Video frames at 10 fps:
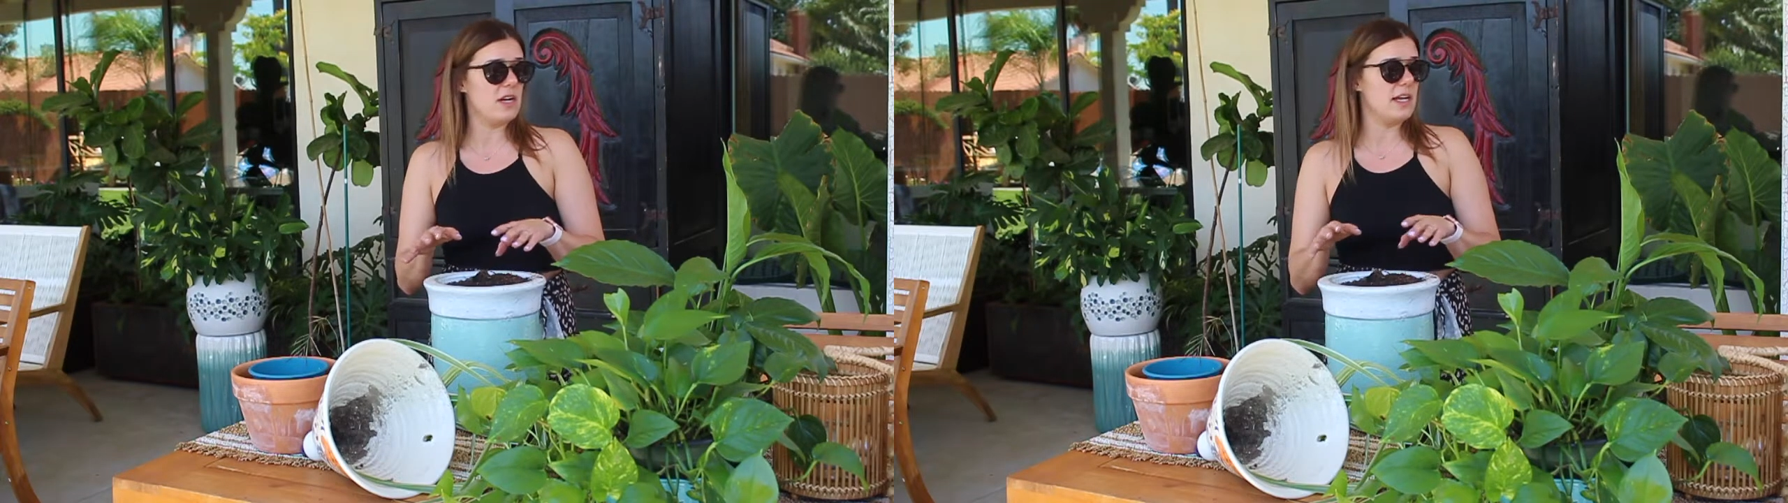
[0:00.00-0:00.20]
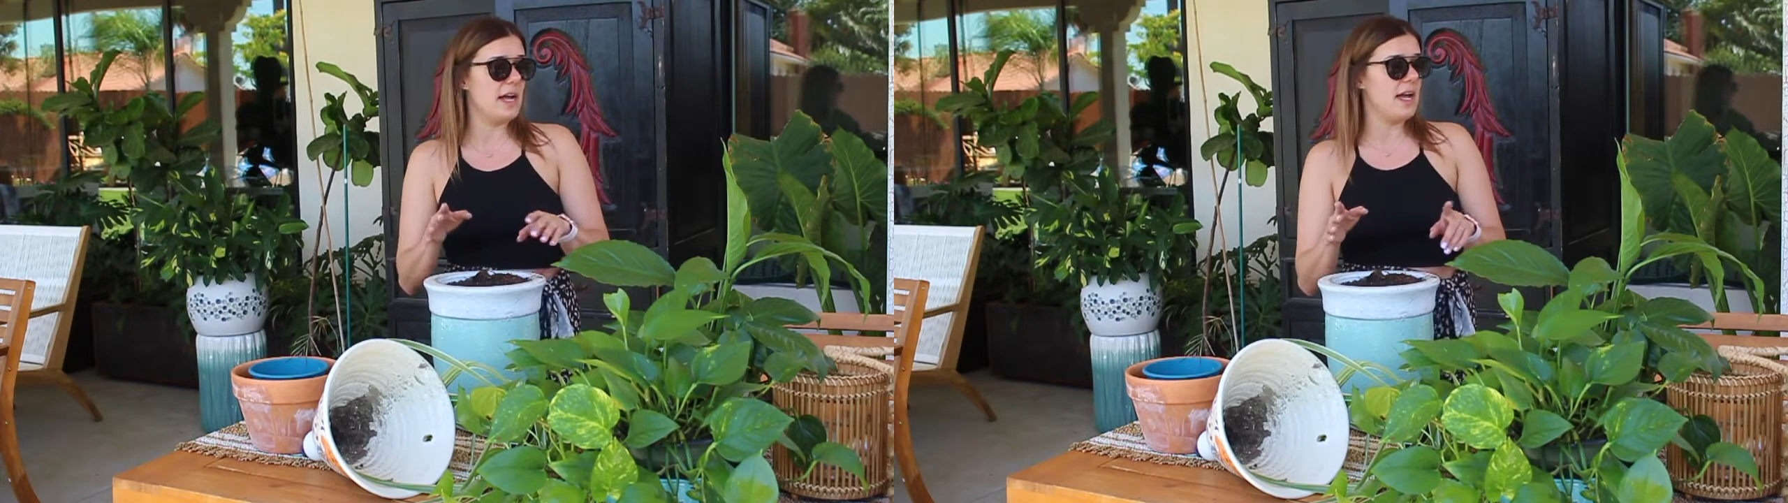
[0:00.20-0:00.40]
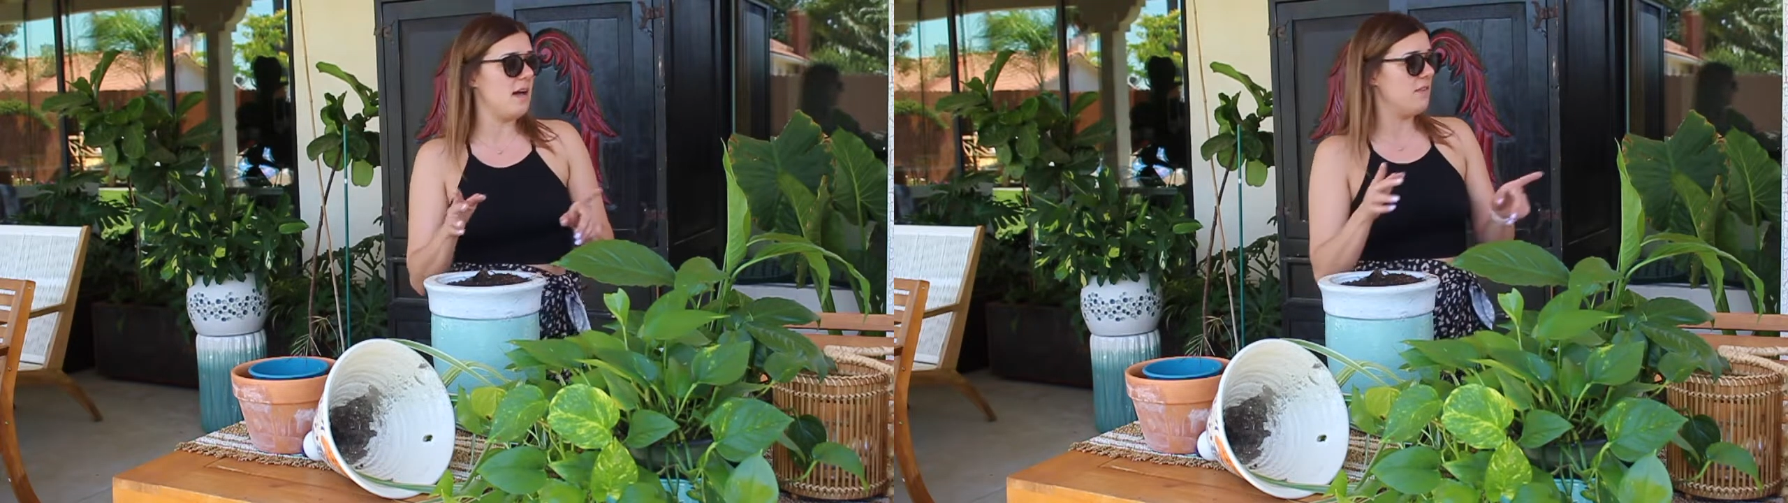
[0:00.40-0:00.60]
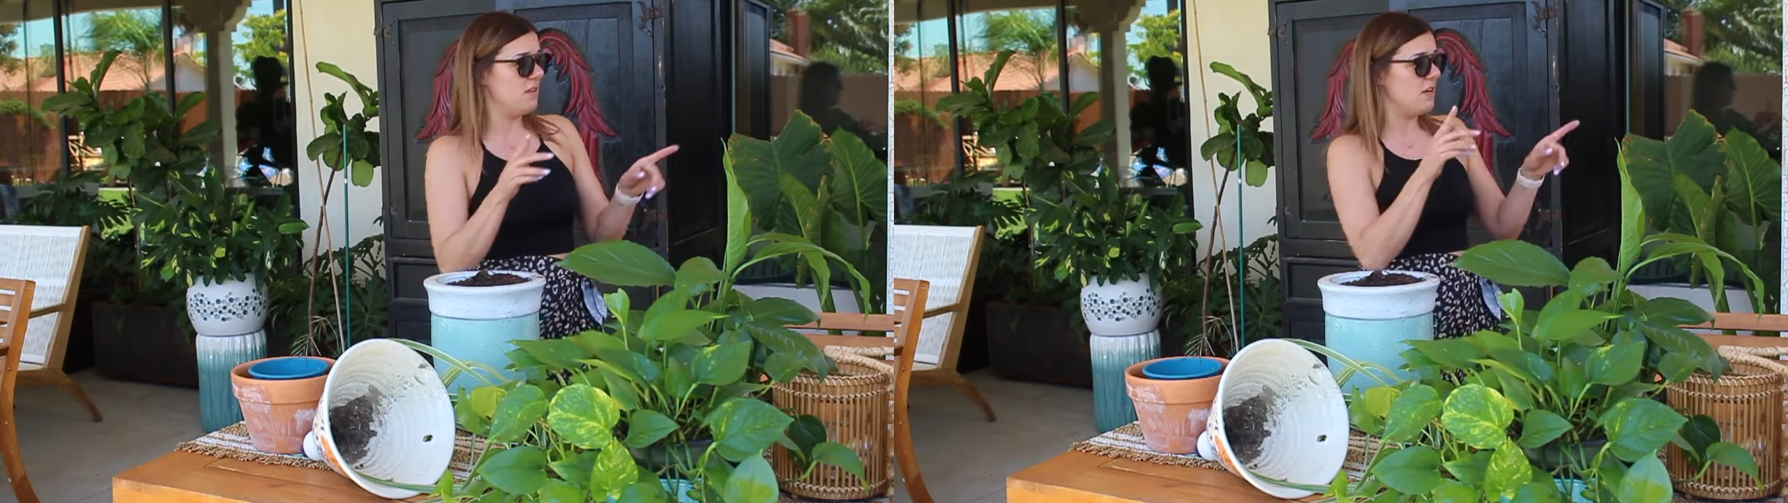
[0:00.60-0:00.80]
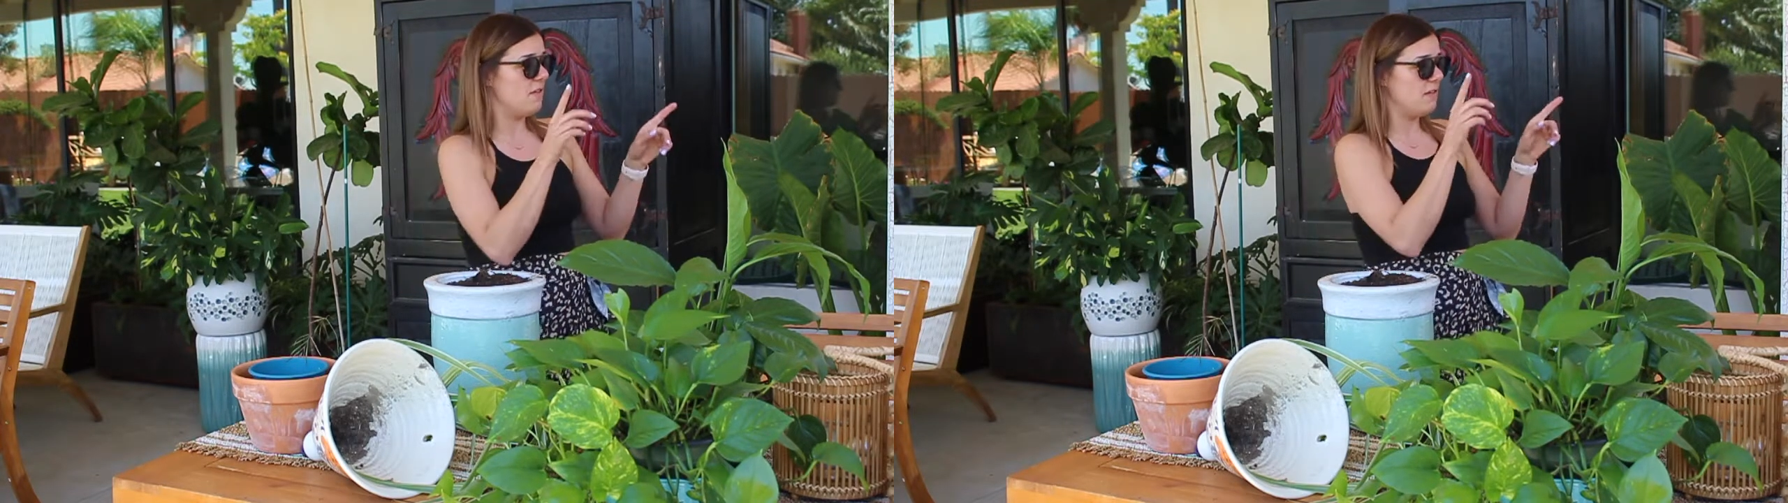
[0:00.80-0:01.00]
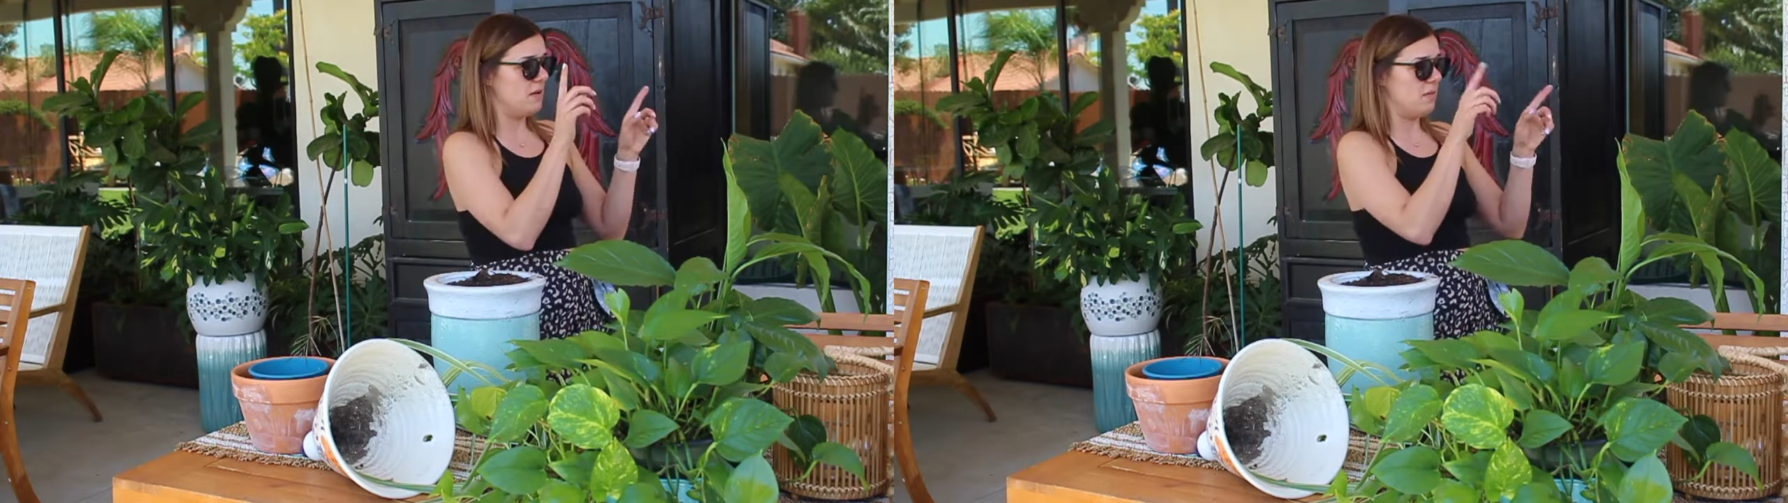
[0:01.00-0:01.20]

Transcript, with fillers: and I have enough in